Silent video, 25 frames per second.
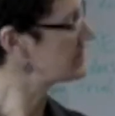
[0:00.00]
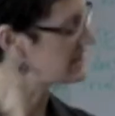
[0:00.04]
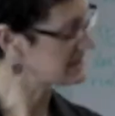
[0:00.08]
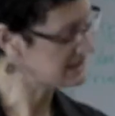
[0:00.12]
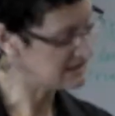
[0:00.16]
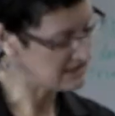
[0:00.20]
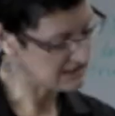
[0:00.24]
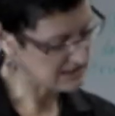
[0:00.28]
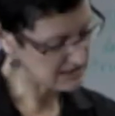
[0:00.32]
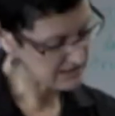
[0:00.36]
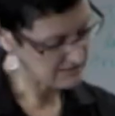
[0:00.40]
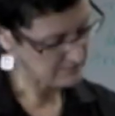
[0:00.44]

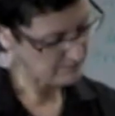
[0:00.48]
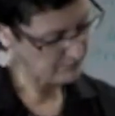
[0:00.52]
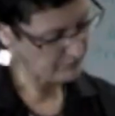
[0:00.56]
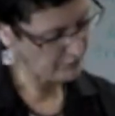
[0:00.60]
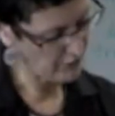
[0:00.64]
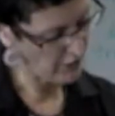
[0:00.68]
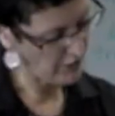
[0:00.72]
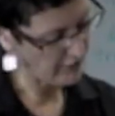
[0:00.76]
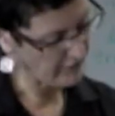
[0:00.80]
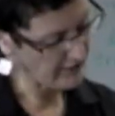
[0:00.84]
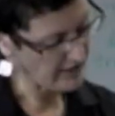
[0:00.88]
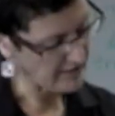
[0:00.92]
justice
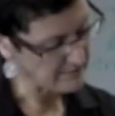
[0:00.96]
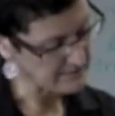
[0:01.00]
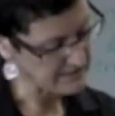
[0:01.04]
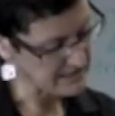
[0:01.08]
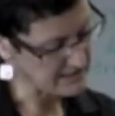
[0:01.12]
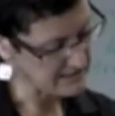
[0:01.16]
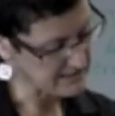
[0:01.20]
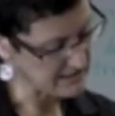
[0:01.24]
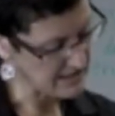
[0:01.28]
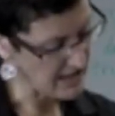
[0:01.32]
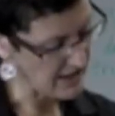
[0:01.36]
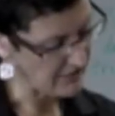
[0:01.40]
programs
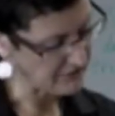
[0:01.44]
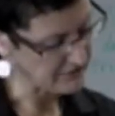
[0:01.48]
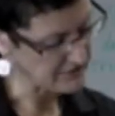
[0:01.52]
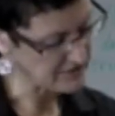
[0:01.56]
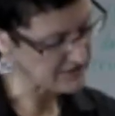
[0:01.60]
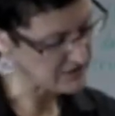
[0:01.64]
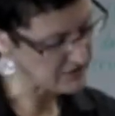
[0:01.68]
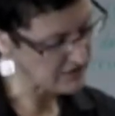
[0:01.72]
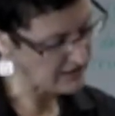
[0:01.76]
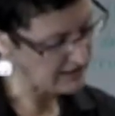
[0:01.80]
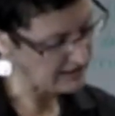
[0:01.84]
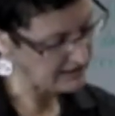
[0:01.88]
in South
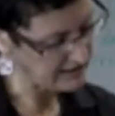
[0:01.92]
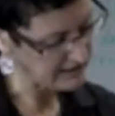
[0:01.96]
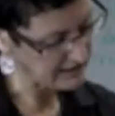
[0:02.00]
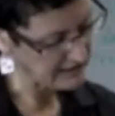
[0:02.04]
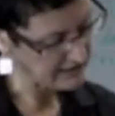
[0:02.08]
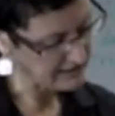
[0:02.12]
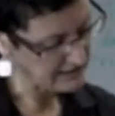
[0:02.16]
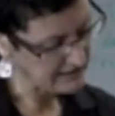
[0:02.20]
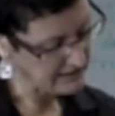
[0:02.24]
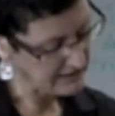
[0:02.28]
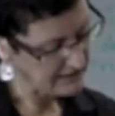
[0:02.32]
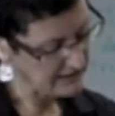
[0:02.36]

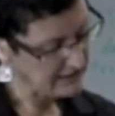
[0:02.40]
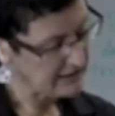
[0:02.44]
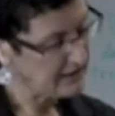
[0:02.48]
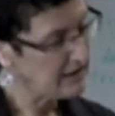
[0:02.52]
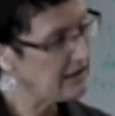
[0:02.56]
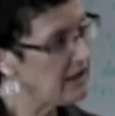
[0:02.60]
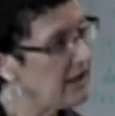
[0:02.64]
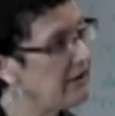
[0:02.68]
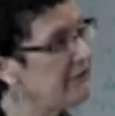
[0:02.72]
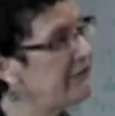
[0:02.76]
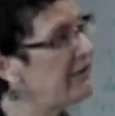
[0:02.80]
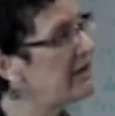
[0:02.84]
Australia
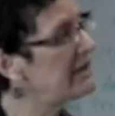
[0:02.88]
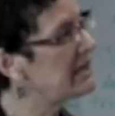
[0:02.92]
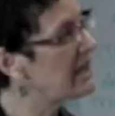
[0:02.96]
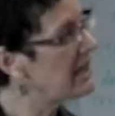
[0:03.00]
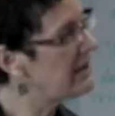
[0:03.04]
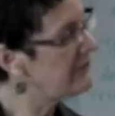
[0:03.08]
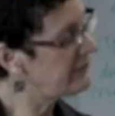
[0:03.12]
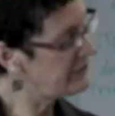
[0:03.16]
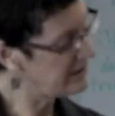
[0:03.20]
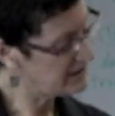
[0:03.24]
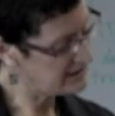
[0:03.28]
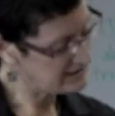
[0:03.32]
found
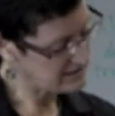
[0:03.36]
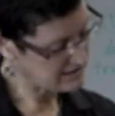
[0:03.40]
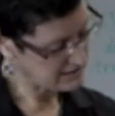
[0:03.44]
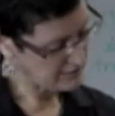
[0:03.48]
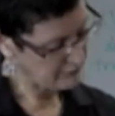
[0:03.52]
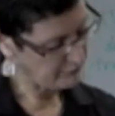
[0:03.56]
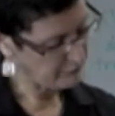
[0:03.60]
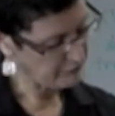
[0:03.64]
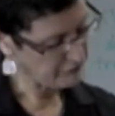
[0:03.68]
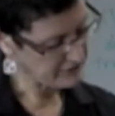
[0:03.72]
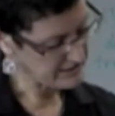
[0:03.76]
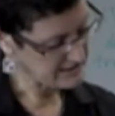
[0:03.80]
evidence
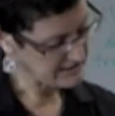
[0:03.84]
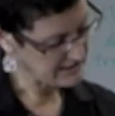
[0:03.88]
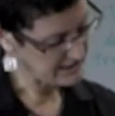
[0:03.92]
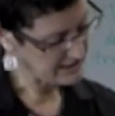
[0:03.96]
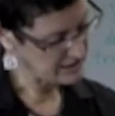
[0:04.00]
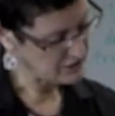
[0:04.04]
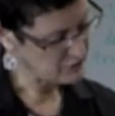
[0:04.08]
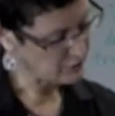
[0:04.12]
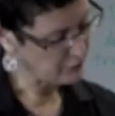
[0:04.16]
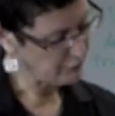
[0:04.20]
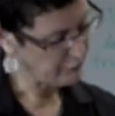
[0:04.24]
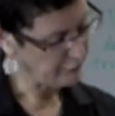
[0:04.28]
of
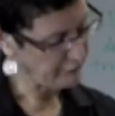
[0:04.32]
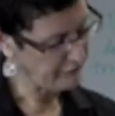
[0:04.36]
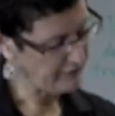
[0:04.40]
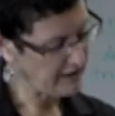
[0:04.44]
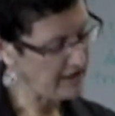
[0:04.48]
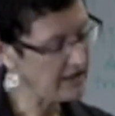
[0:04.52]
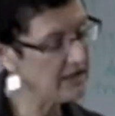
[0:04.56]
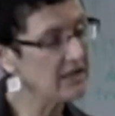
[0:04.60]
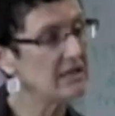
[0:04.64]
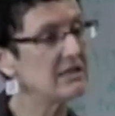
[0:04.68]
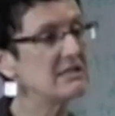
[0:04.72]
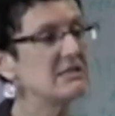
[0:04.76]
procedural
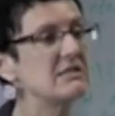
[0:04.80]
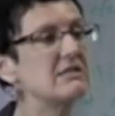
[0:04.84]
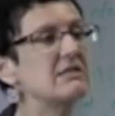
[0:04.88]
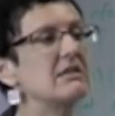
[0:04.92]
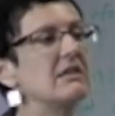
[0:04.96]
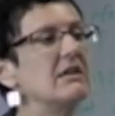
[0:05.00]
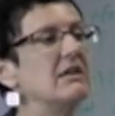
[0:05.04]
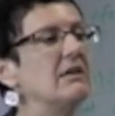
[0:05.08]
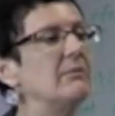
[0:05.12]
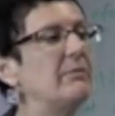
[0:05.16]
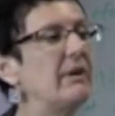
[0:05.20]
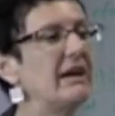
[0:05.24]
fairness,
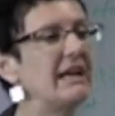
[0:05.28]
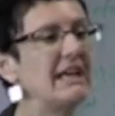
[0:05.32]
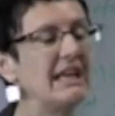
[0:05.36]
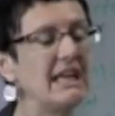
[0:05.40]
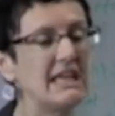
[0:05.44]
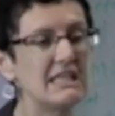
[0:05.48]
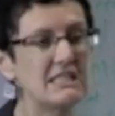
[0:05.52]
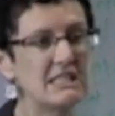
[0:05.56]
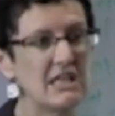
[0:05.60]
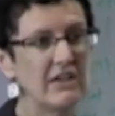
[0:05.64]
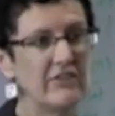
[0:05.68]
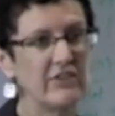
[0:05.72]
but
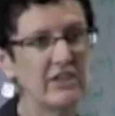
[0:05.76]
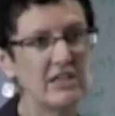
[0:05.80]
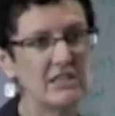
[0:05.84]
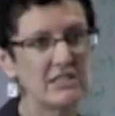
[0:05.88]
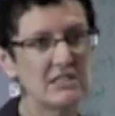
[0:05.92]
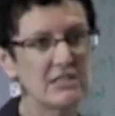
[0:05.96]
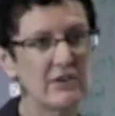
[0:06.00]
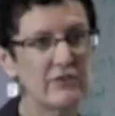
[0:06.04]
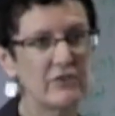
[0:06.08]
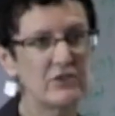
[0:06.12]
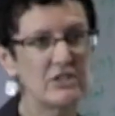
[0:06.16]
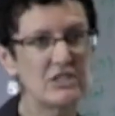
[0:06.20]
less
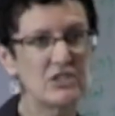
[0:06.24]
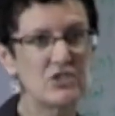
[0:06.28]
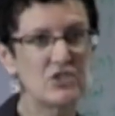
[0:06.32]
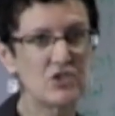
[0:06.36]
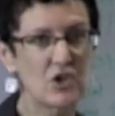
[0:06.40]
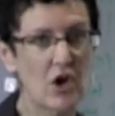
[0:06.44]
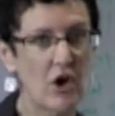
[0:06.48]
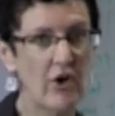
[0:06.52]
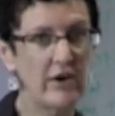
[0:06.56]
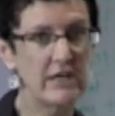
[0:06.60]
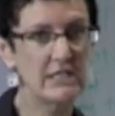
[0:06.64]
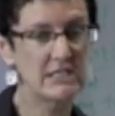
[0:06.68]
evidence of
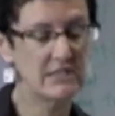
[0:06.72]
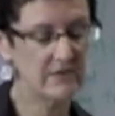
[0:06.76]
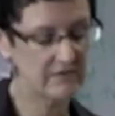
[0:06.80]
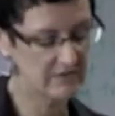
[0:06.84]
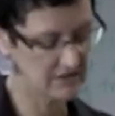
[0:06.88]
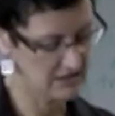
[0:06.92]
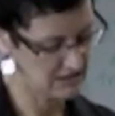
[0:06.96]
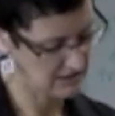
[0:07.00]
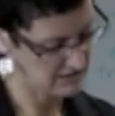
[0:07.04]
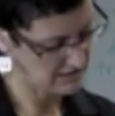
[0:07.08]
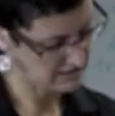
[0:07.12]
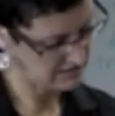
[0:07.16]

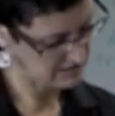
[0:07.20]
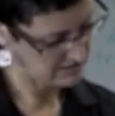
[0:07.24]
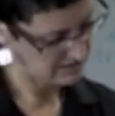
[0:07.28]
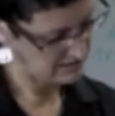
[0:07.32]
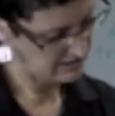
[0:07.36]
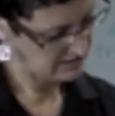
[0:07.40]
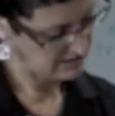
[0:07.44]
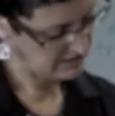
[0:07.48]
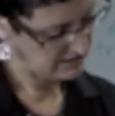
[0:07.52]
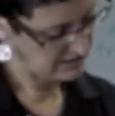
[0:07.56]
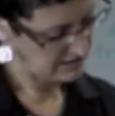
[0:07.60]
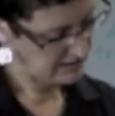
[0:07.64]
restorativeness.
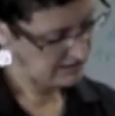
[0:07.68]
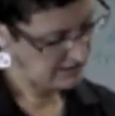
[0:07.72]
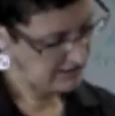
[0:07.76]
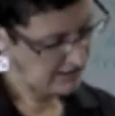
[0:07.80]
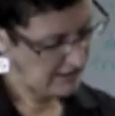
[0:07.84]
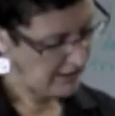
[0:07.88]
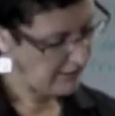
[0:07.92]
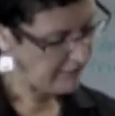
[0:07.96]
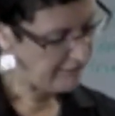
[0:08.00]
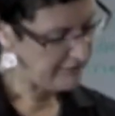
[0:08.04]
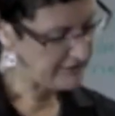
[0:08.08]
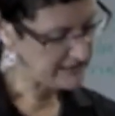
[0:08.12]

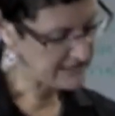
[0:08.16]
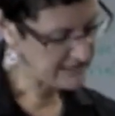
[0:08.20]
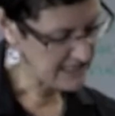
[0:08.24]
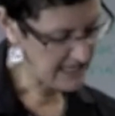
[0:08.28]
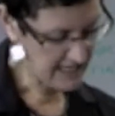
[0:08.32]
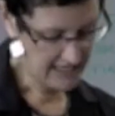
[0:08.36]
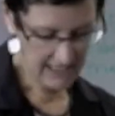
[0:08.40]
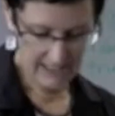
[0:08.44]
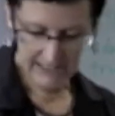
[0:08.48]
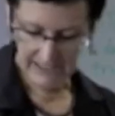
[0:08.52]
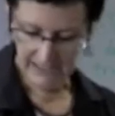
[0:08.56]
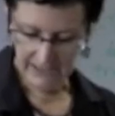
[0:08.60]
For
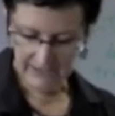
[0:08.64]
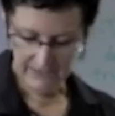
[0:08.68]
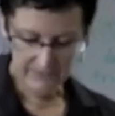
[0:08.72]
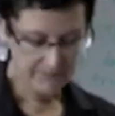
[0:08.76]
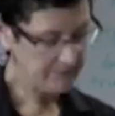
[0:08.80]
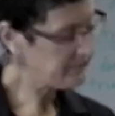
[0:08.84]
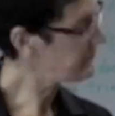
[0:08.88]
Daly,